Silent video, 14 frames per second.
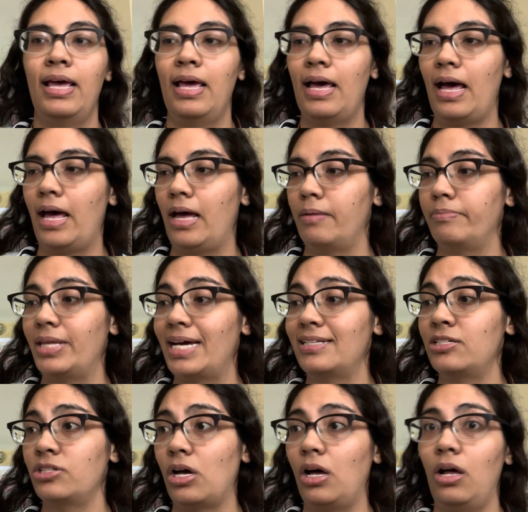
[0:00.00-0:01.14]

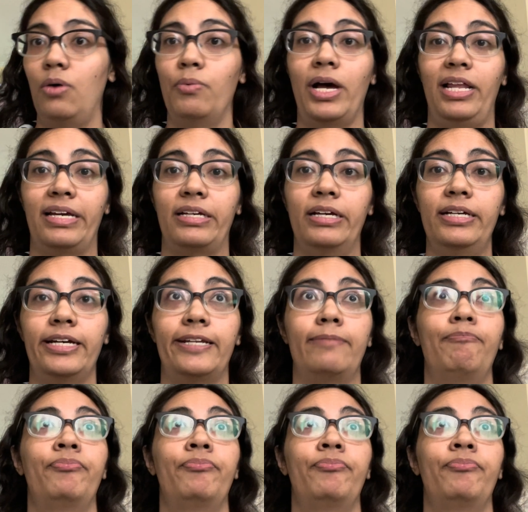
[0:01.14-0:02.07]
That's all well and good.